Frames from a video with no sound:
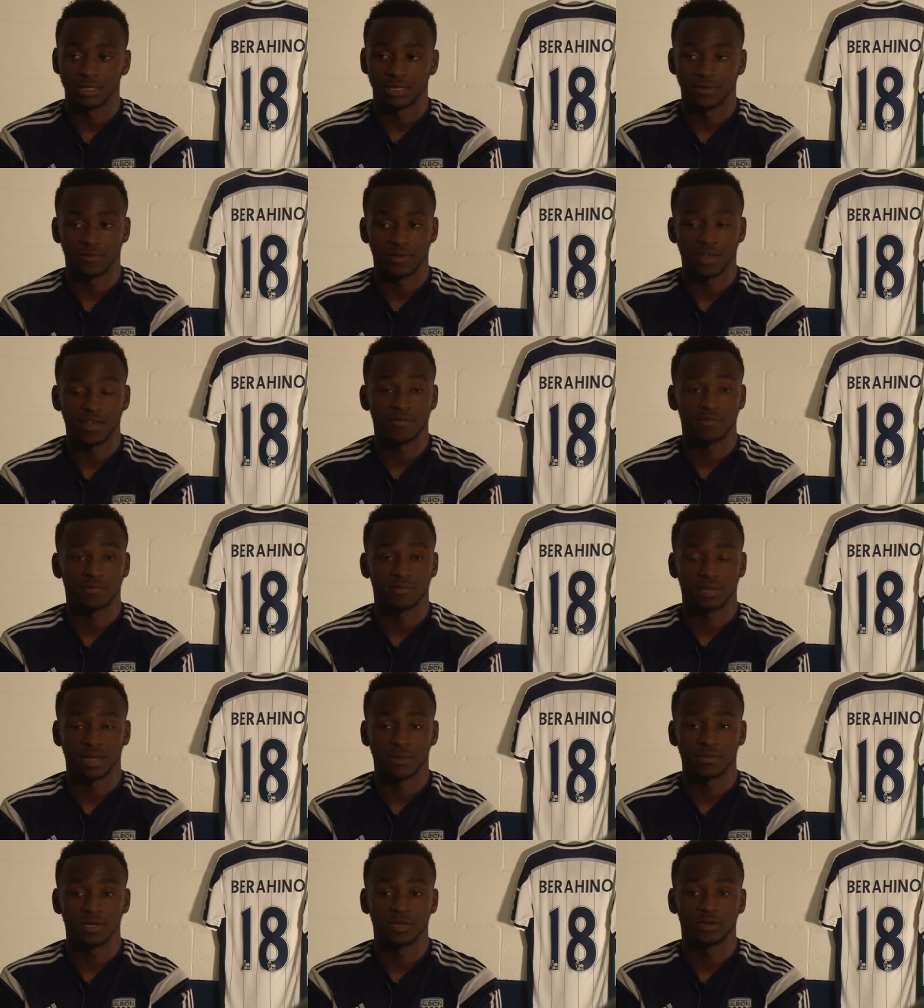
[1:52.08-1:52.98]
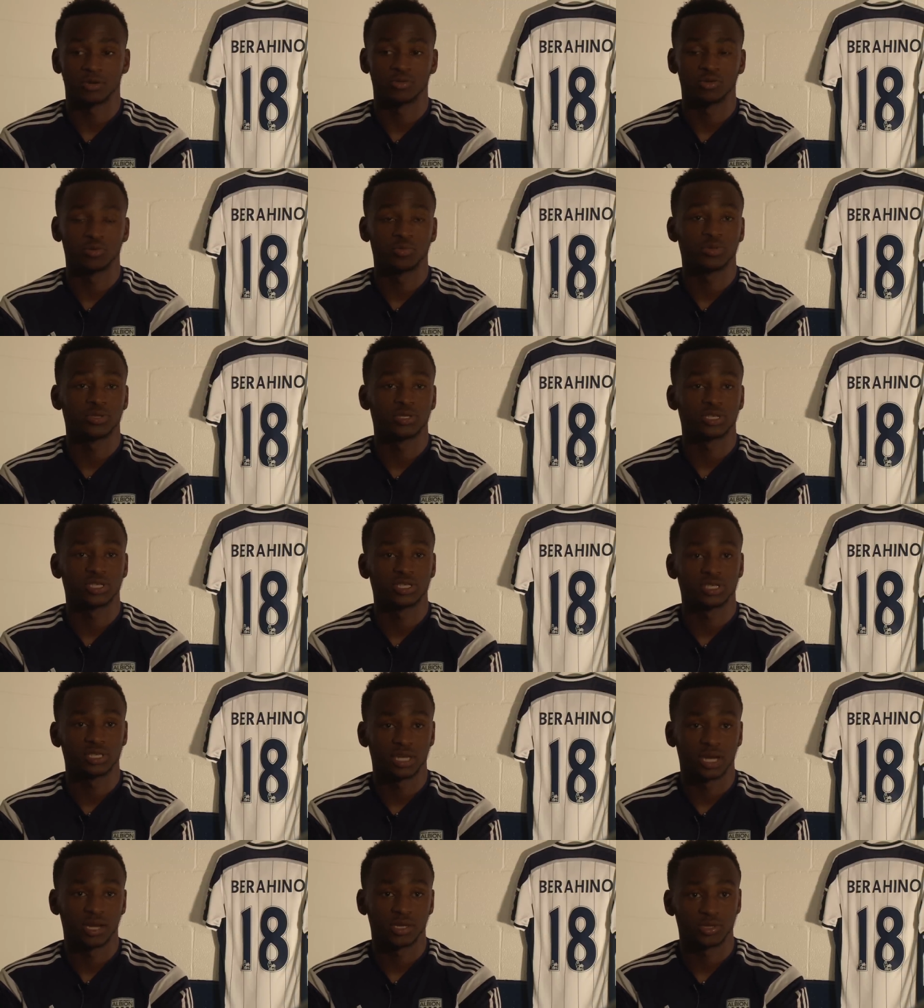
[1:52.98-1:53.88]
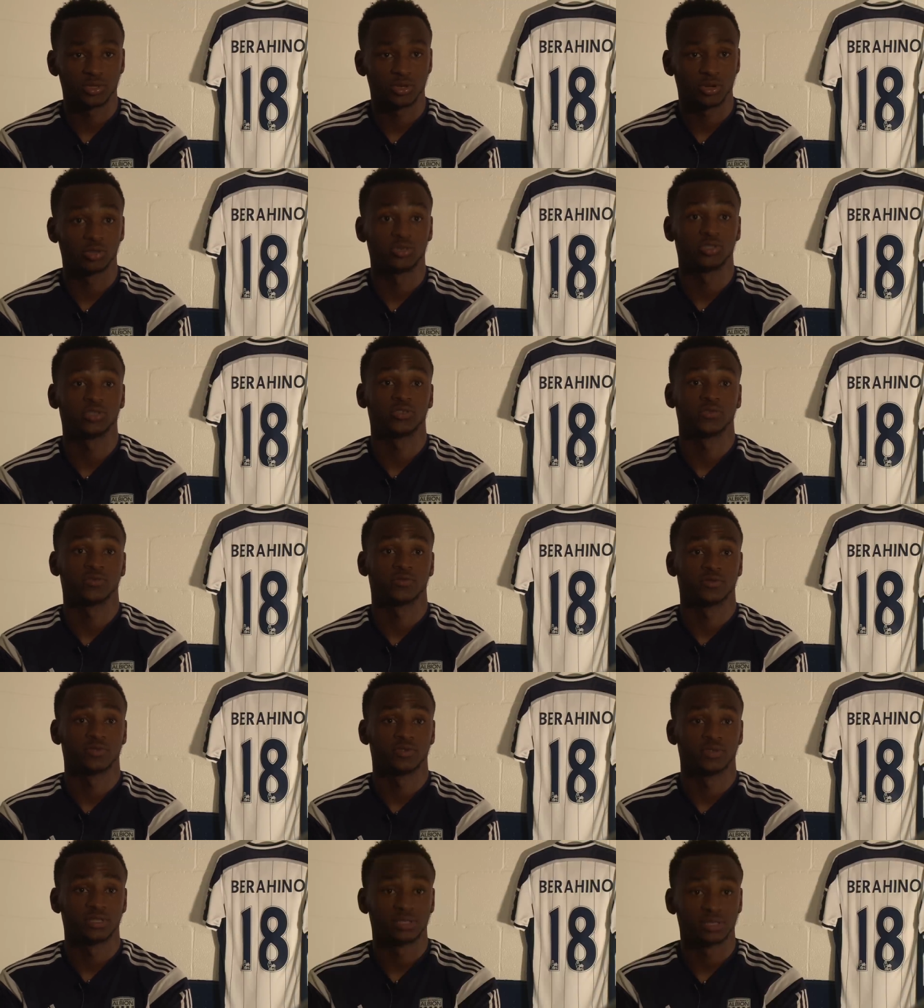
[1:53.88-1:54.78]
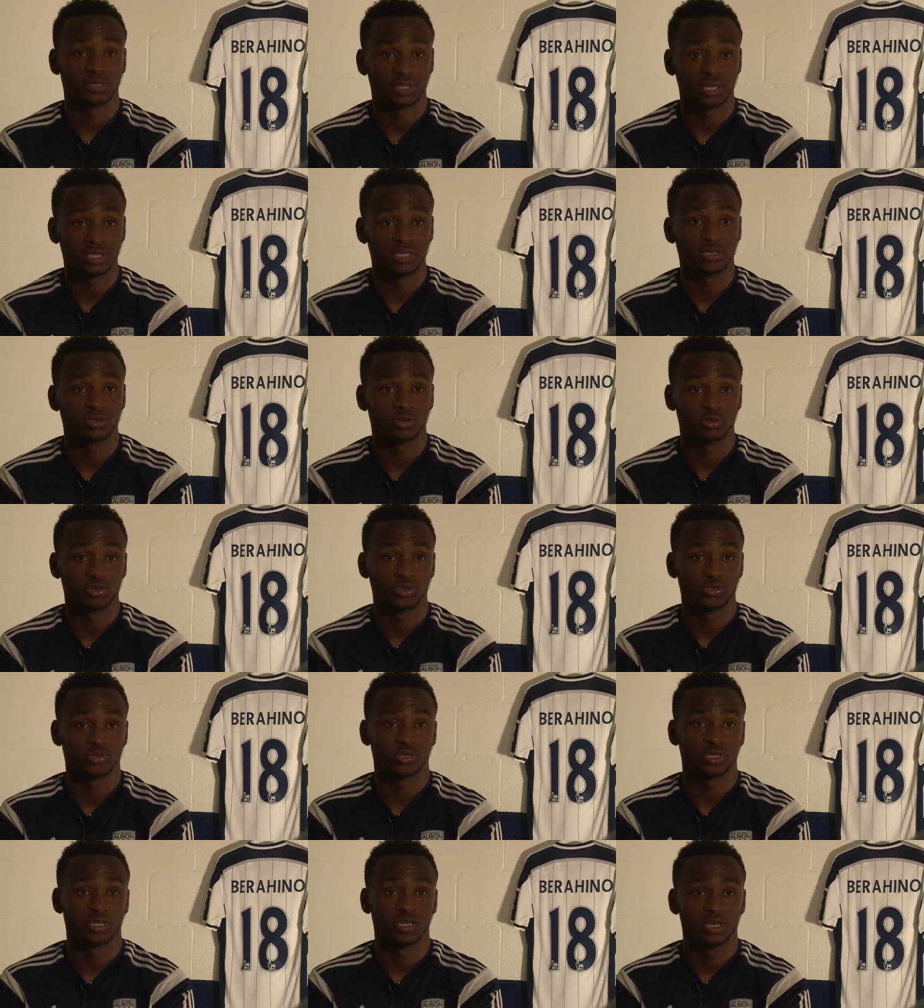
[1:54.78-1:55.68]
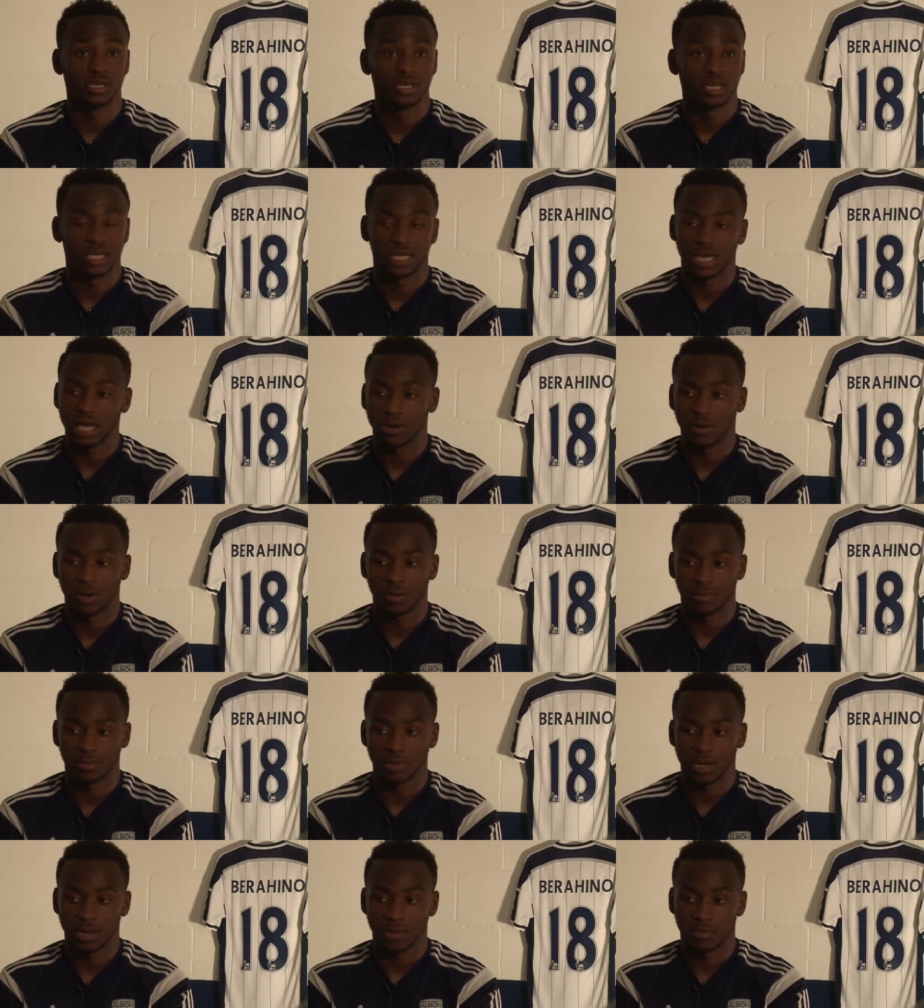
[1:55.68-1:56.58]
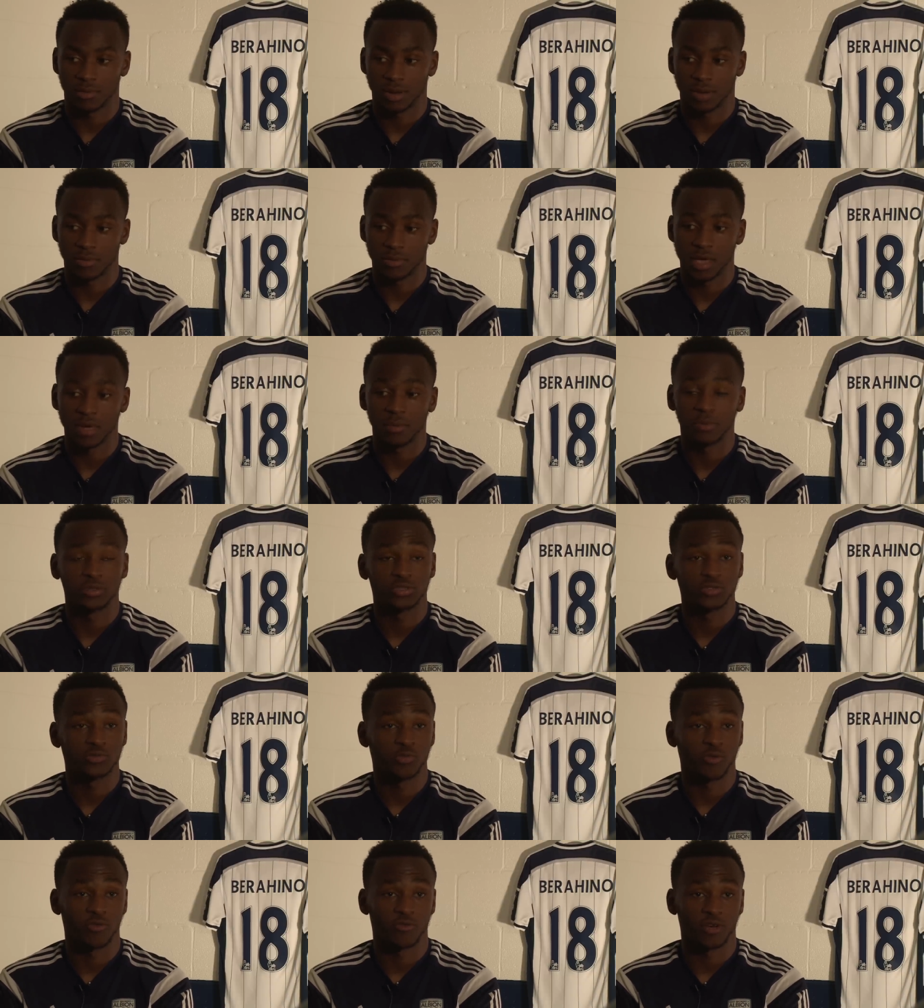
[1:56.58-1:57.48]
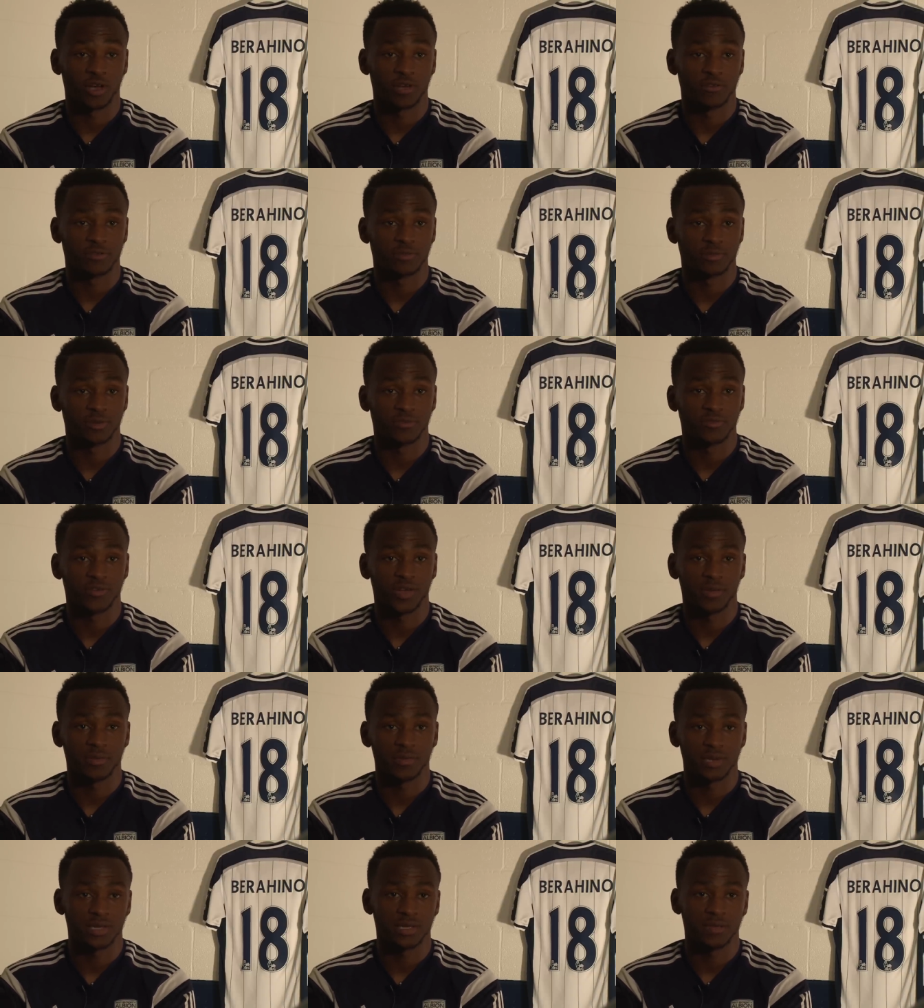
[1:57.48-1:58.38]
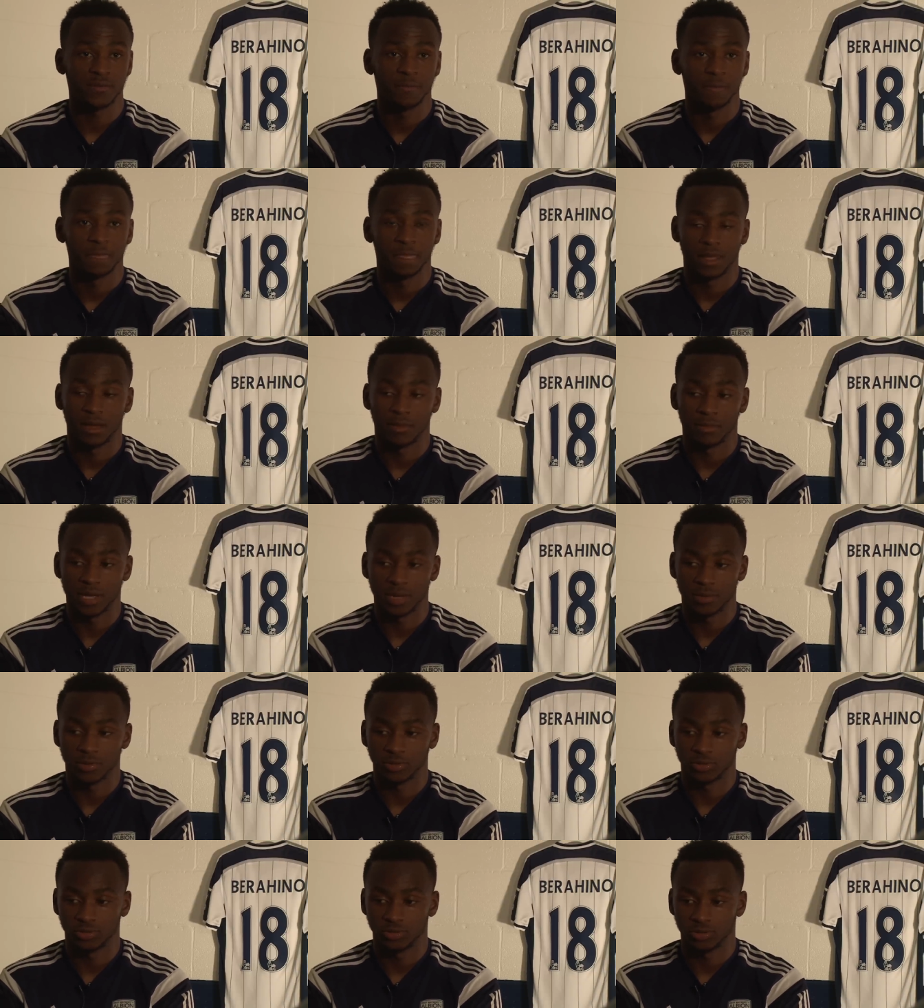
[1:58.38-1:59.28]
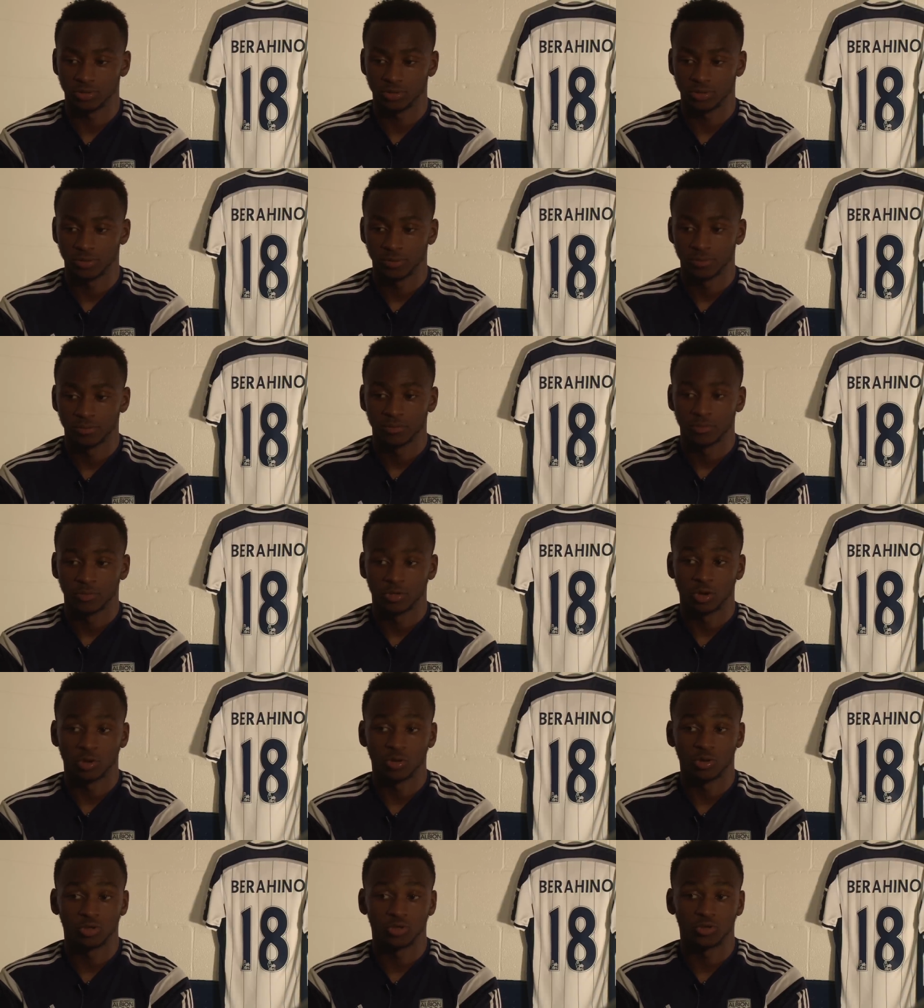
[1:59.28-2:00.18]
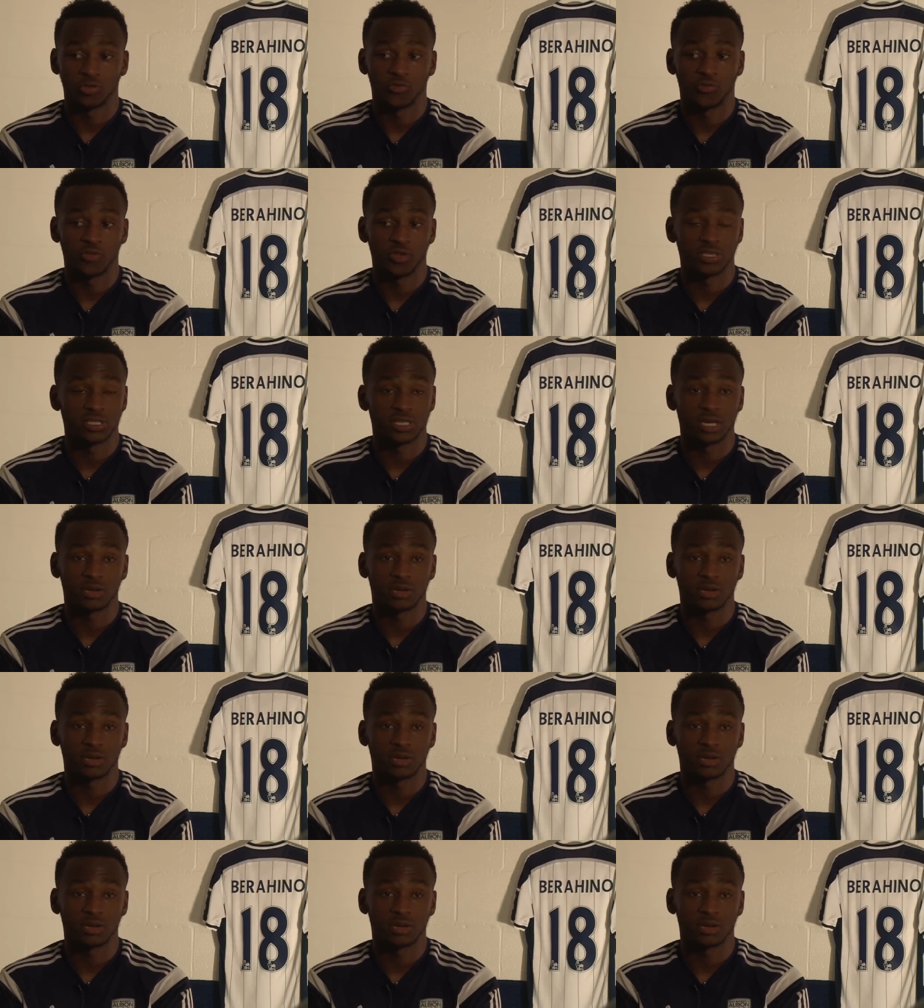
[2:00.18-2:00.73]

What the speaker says: I'm in a good position now because of this country. Now I'm able to provide for my family. I'm able to go and do things